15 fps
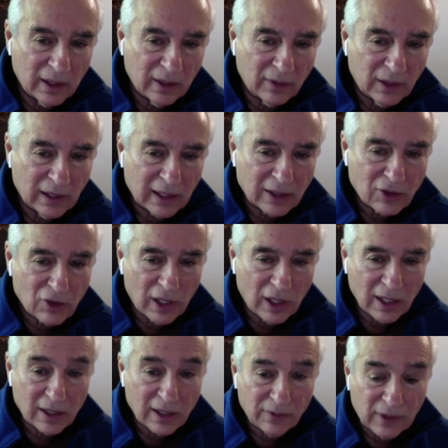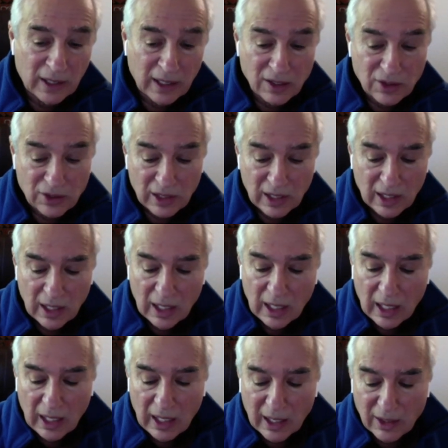of an electronic device.
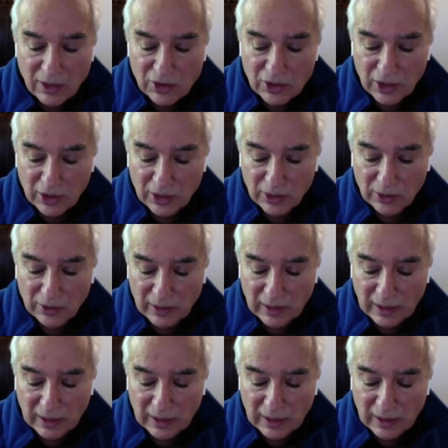And so,